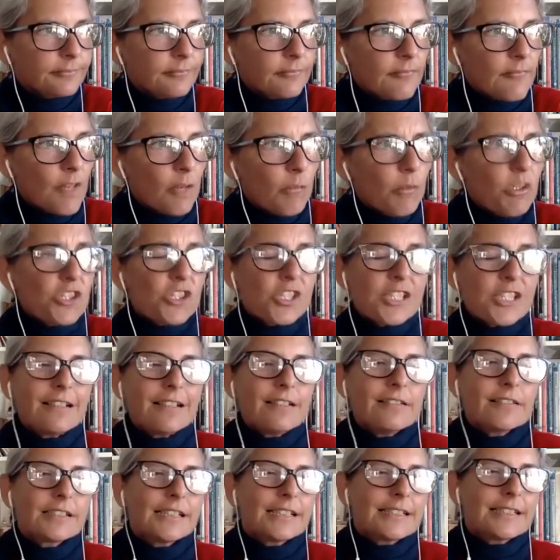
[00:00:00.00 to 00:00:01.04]
which
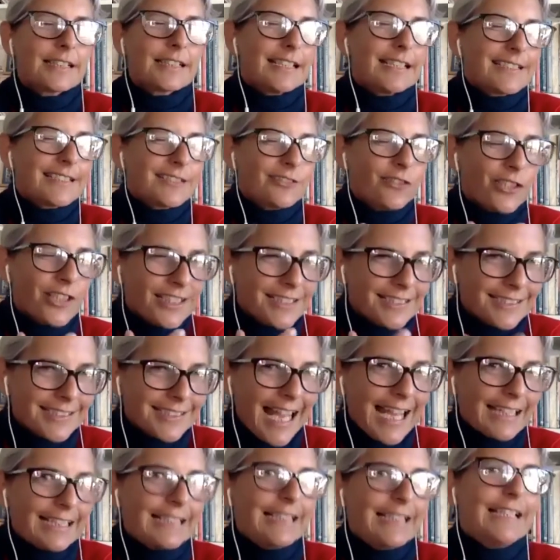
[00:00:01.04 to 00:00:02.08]
tells us that it's not
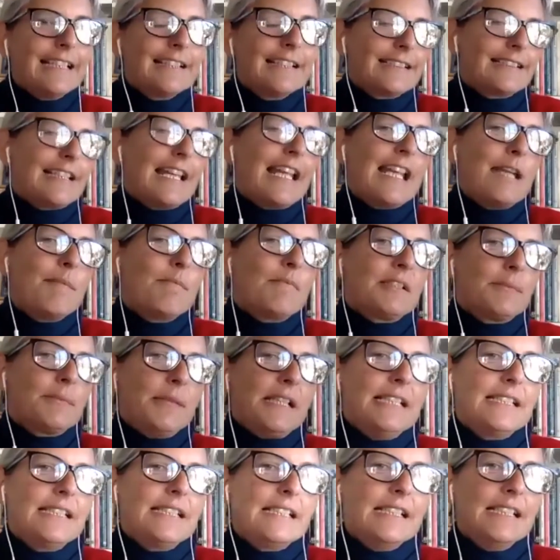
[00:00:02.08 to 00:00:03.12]
exactly the same
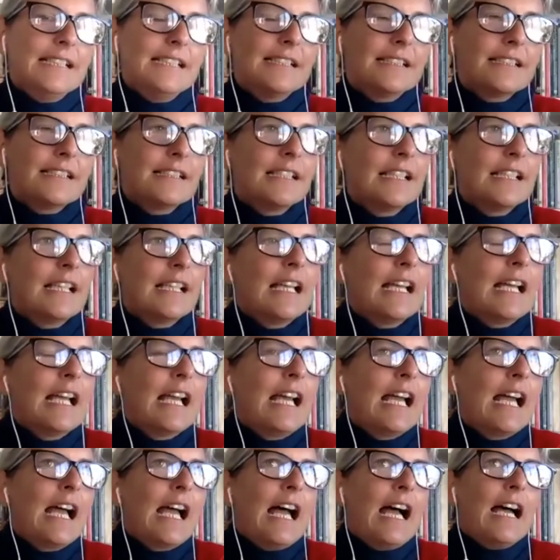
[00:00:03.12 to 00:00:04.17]
species,
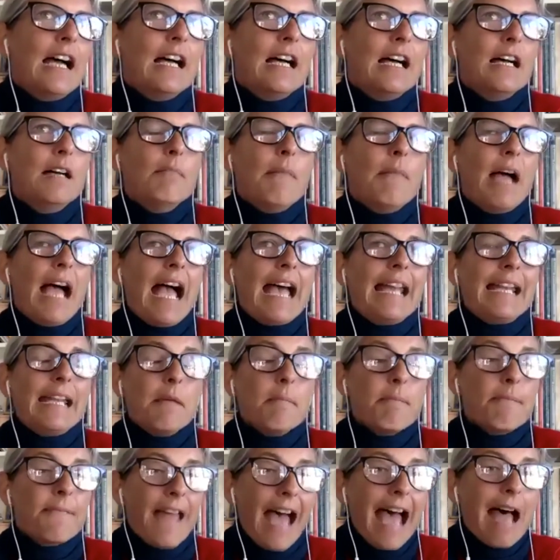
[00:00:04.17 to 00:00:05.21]
and
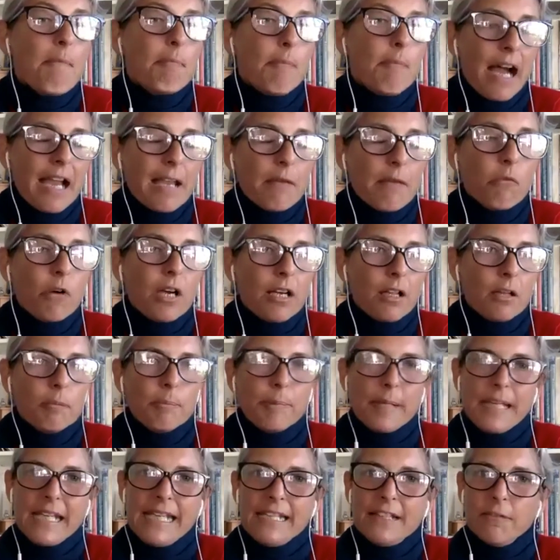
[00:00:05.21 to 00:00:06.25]
that might well
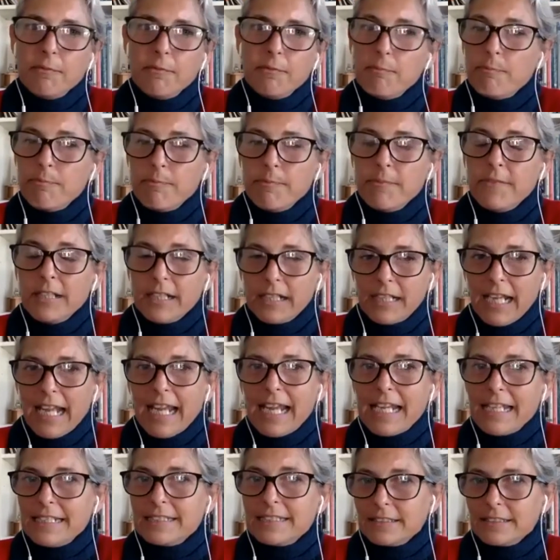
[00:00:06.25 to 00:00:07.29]
be the
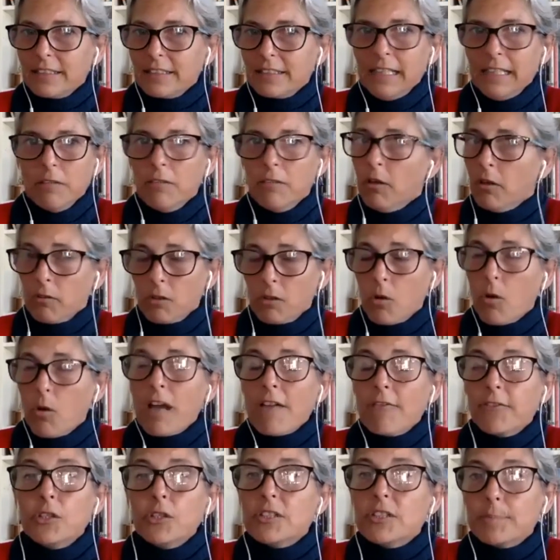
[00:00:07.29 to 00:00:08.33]
case in quite a
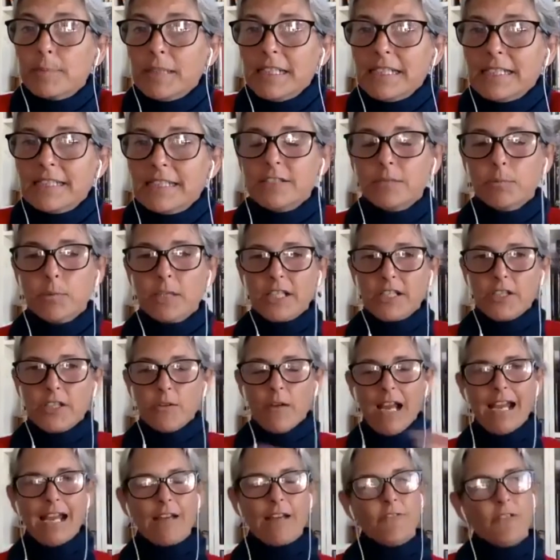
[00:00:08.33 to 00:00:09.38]
few species where you
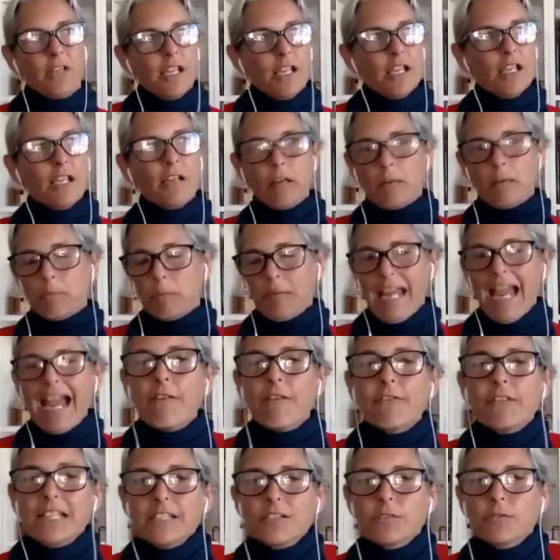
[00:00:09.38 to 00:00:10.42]
have, and we have
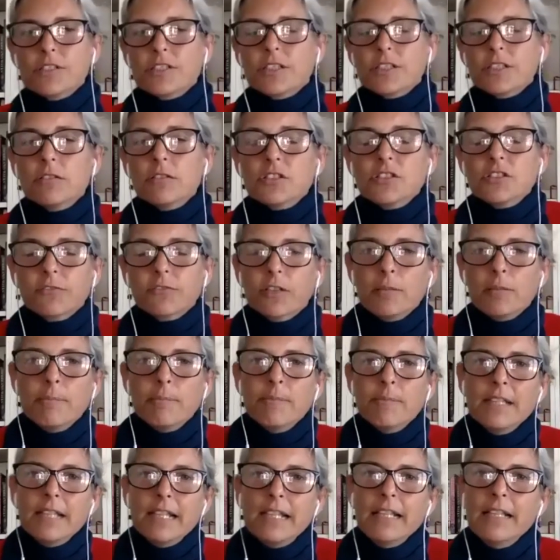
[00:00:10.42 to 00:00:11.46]
these results from
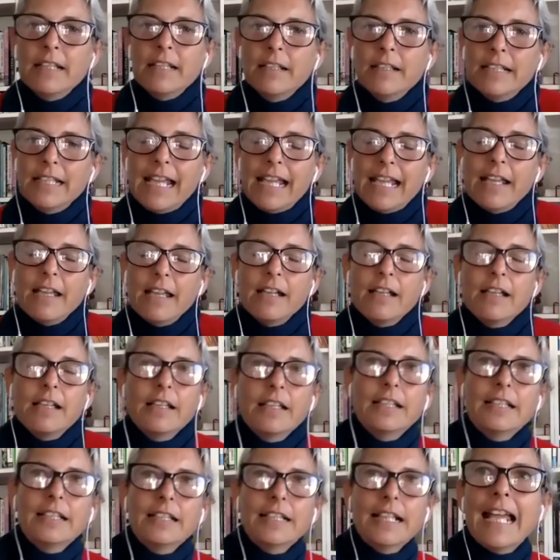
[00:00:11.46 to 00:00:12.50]
the
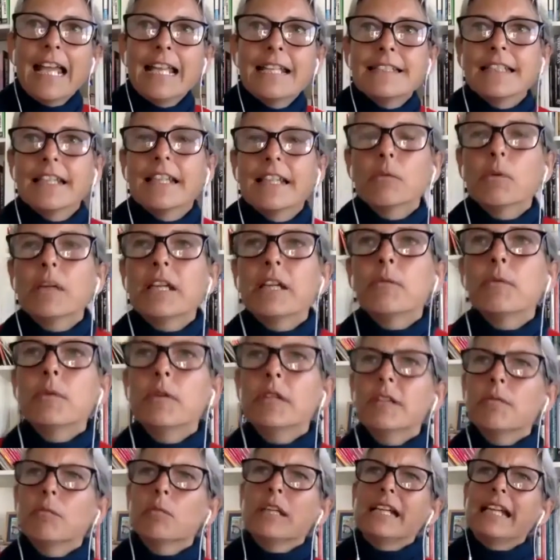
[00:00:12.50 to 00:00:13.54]
Atlantic, where
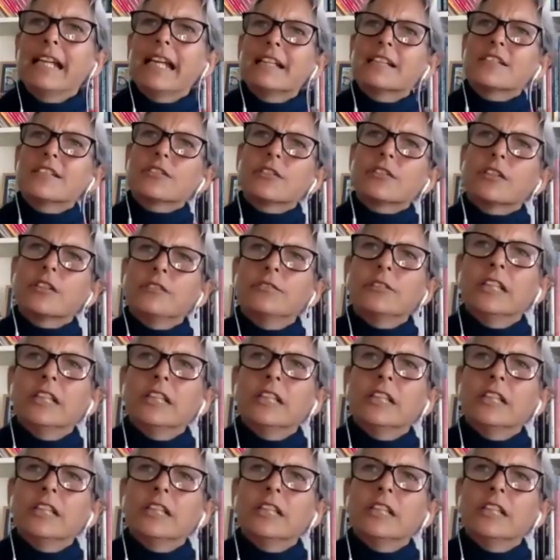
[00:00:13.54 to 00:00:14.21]
we get a sort of,